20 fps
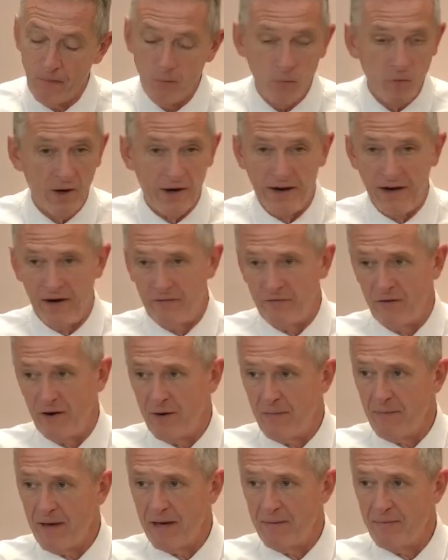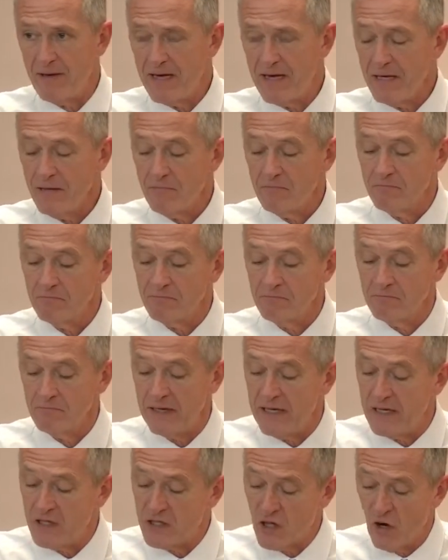Whatever it may be,
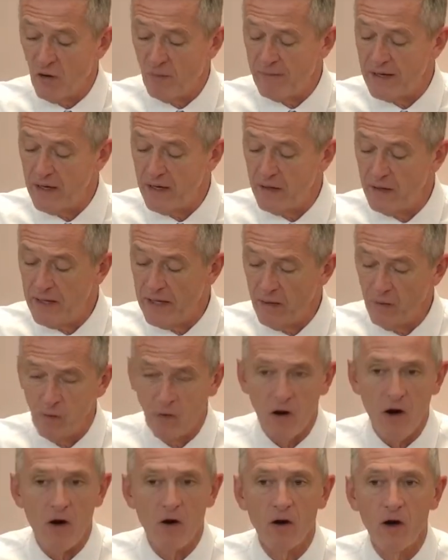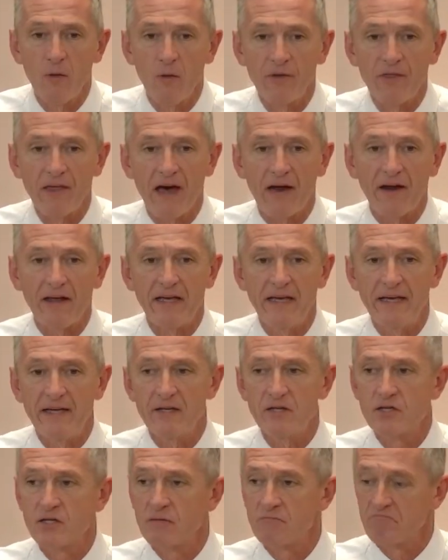He told me it, it will all go without a
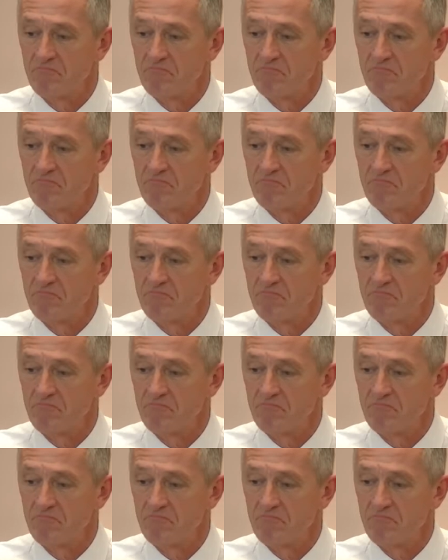hitch.